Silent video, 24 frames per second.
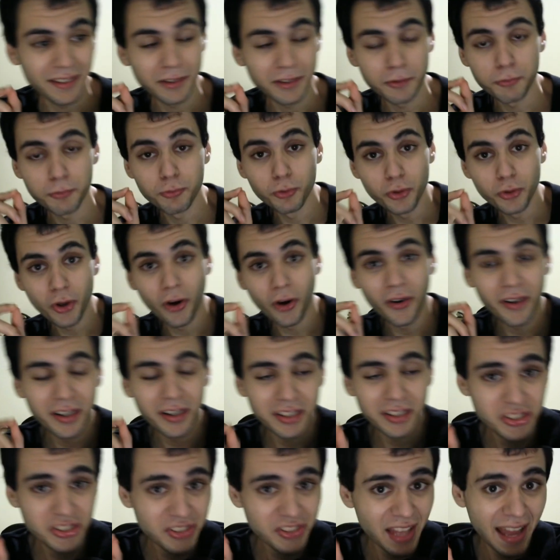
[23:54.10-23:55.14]
Through your
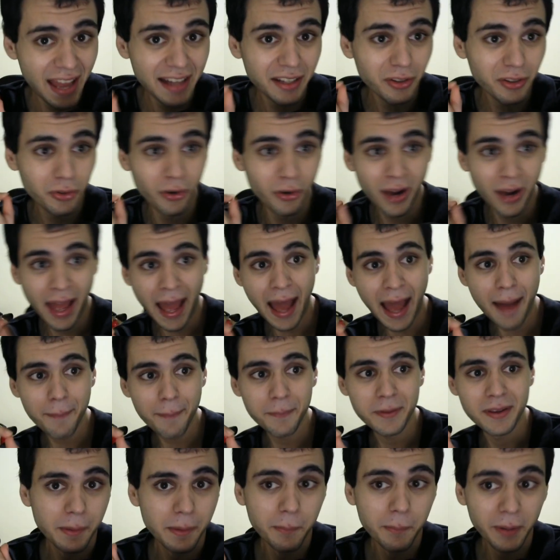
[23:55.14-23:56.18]
understanding, you're
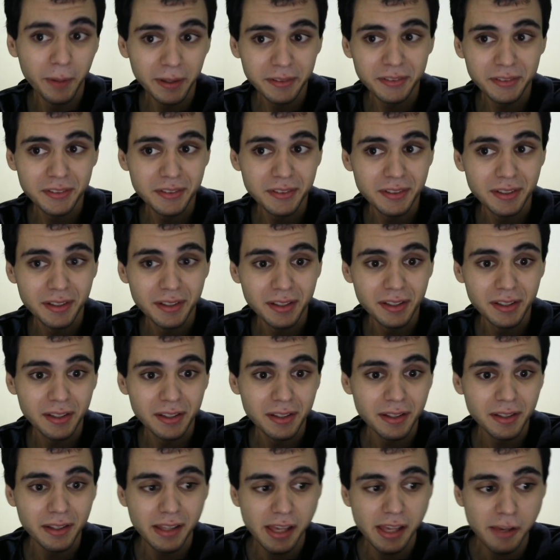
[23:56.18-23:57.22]
happy. But
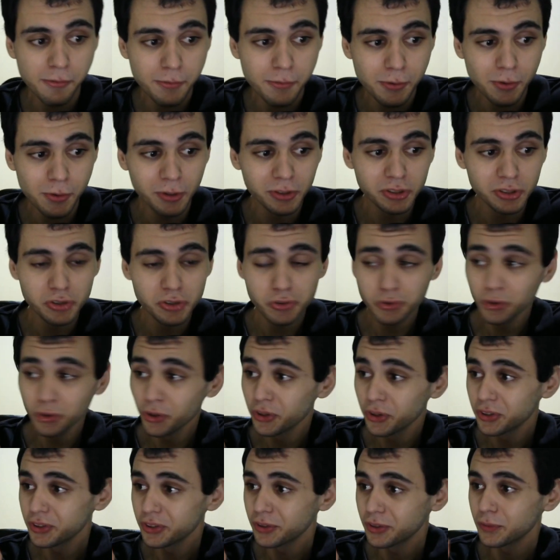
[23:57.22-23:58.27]
if you
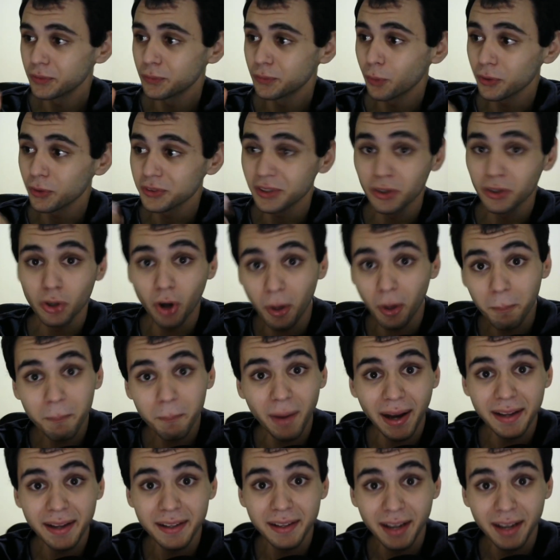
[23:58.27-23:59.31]
understood what the Combine